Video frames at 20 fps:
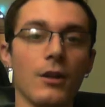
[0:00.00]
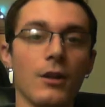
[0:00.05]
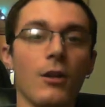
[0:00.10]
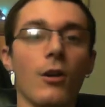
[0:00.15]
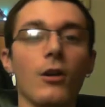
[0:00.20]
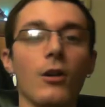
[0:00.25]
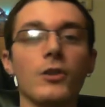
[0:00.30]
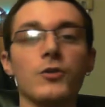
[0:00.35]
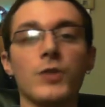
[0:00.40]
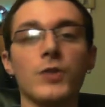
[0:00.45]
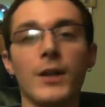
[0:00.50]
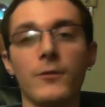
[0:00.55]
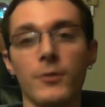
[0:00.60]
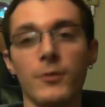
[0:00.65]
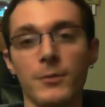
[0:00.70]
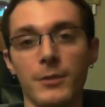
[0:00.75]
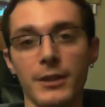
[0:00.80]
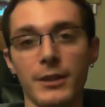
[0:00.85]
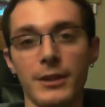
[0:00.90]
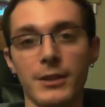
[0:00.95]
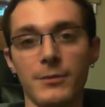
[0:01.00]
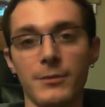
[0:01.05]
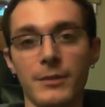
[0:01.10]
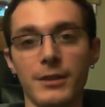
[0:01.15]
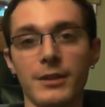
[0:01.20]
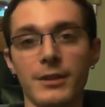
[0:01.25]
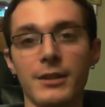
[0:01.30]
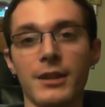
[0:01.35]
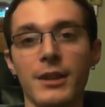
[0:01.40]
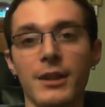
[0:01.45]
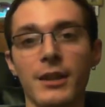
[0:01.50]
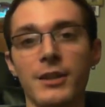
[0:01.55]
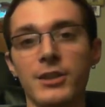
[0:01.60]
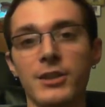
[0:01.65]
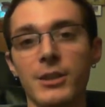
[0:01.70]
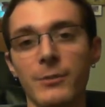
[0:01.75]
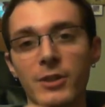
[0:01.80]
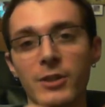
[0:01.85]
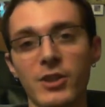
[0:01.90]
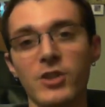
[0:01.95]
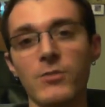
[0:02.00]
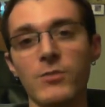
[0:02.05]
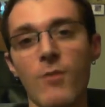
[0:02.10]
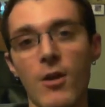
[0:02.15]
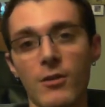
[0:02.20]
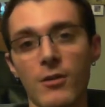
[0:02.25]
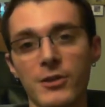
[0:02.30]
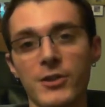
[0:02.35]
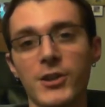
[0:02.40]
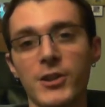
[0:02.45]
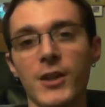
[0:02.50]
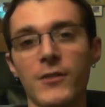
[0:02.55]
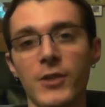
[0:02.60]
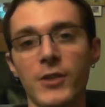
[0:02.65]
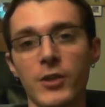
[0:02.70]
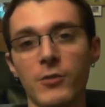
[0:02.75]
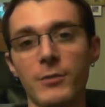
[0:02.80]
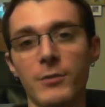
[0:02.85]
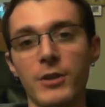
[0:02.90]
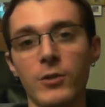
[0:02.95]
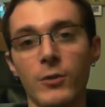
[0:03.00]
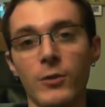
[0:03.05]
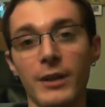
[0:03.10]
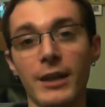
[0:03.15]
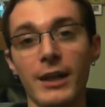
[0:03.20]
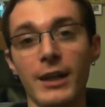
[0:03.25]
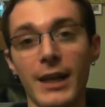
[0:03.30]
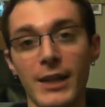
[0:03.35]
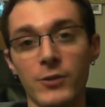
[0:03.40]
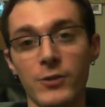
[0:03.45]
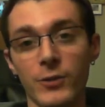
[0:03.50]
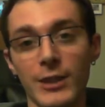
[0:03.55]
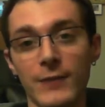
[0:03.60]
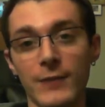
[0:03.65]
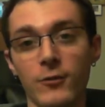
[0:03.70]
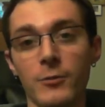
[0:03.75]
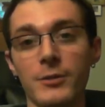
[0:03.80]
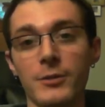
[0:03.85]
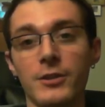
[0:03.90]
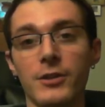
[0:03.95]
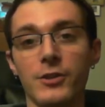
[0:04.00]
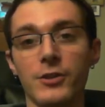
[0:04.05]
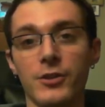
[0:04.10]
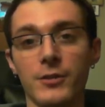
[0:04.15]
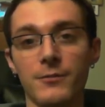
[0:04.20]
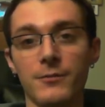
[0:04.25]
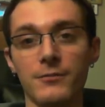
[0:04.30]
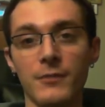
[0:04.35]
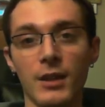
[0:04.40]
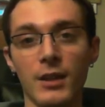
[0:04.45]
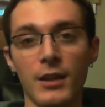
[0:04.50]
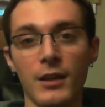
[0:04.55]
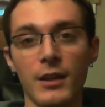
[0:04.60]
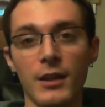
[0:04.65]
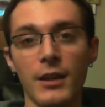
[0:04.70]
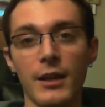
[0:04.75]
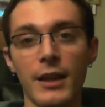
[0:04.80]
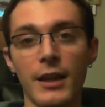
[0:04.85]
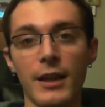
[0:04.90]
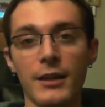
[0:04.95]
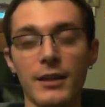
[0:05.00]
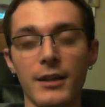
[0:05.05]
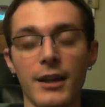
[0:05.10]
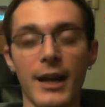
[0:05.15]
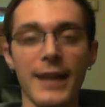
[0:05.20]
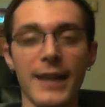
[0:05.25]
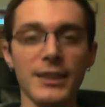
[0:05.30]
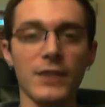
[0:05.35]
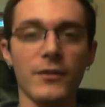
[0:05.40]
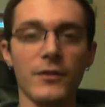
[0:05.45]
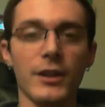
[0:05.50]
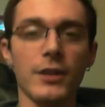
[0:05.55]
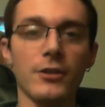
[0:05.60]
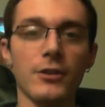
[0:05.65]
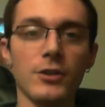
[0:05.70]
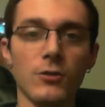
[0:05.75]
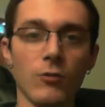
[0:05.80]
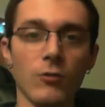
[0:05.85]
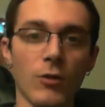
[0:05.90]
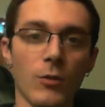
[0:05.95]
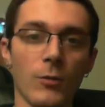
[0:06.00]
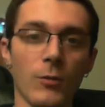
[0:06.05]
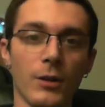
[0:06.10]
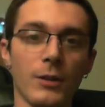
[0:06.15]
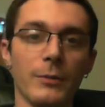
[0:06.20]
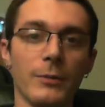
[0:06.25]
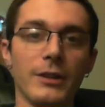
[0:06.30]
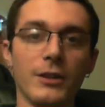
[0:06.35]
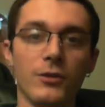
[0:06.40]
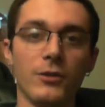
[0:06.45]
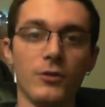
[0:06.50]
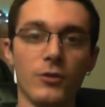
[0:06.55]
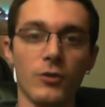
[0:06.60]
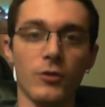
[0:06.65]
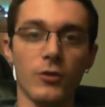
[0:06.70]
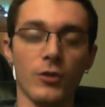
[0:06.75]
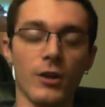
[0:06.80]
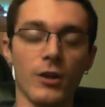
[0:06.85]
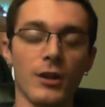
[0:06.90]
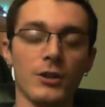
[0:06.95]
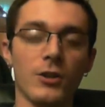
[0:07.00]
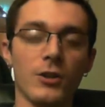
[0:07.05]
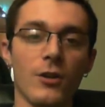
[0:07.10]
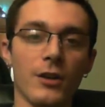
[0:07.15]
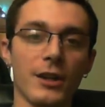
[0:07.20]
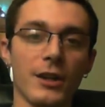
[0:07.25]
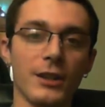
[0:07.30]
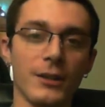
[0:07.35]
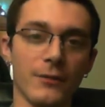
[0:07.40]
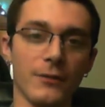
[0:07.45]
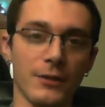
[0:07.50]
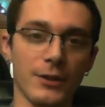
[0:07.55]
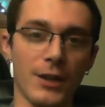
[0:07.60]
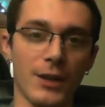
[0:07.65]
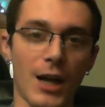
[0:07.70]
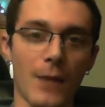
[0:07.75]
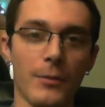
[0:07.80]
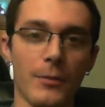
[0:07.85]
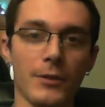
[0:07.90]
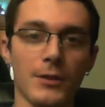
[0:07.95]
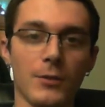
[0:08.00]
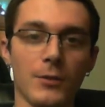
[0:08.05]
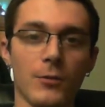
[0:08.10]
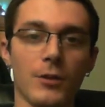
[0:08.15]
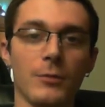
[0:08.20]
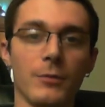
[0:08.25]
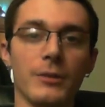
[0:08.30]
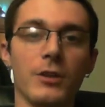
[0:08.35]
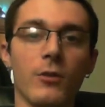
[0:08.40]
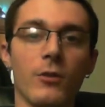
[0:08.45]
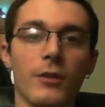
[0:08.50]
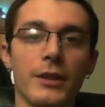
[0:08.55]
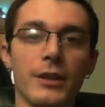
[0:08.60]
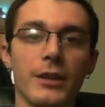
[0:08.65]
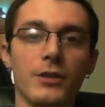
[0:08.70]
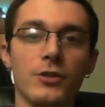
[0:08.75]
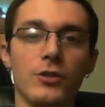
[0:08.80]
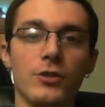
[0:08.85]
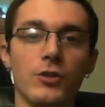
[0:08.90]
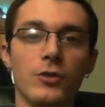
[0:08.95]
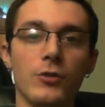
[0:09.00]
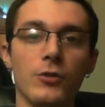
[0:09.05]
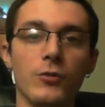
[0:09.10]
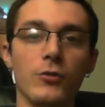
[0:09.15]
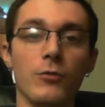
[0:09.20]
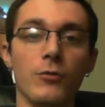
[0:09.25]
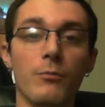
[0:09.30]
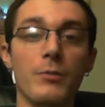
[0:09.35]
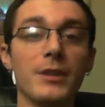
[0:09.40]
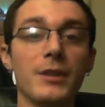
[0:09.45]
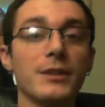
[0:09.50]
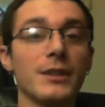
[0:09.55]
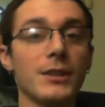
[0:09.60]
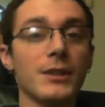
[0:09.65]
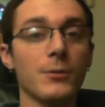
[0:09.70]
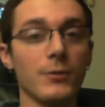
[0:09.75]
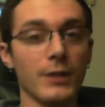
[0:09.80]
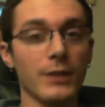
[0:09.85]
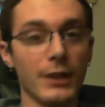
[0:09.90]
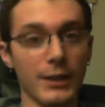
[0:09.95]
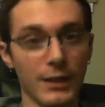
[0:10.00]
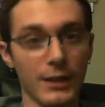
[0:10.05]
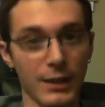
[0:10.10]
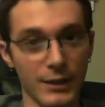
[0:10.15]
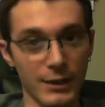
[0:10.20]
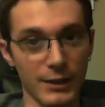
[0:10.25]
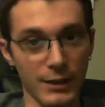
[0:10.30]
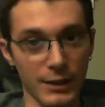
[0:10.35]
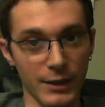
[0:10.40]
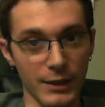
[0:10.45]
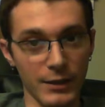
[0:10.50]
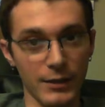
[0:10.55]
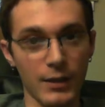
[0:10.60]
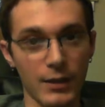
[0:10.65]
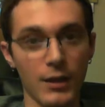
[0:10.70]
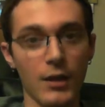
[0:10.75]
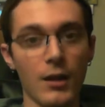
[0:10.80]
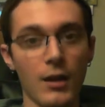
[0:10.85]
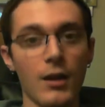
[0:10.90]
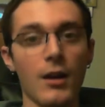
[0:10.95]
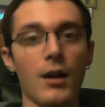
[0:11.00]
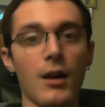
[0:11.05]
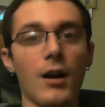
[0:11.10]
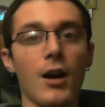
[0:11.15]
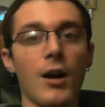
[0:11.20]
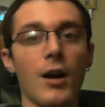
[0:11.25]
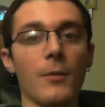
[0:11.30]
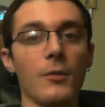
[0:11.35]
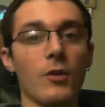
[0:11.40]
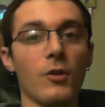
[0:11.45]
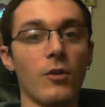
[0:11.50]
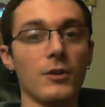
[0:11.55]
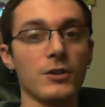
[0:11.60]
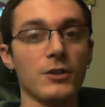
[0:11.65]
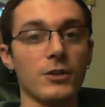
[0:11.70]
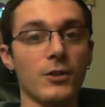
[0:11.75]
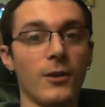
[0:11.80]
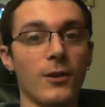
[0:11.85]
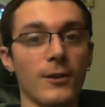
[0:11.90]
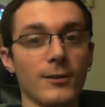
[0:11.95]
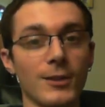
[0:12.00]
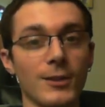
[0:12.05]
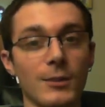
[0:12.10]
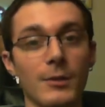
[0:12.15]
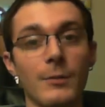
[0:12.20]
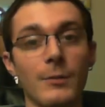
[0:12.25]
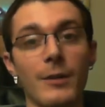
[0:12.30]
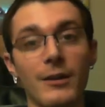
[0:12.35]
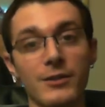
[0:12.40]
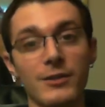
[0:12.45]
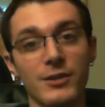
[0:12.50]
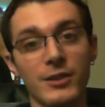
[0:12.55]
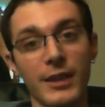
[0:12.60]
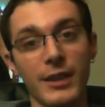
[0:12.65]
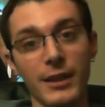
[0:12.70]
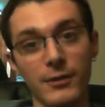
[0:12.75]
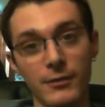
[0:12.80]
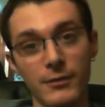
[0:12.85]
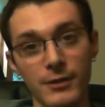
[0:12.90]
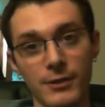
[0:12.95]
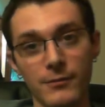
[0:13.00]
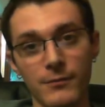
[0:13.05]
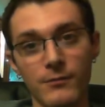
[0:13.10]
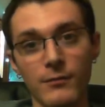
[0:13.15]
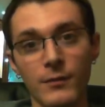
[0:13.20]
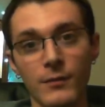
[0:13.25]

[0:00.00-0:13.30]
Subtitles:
hard drive replacement, some of the smaller stuff that you'd be doing in an entry-level position. And as the videos go on, we're going to be talking different topics. So we're going to be going into business-related IT. I'm going to also talk a little bit about sales.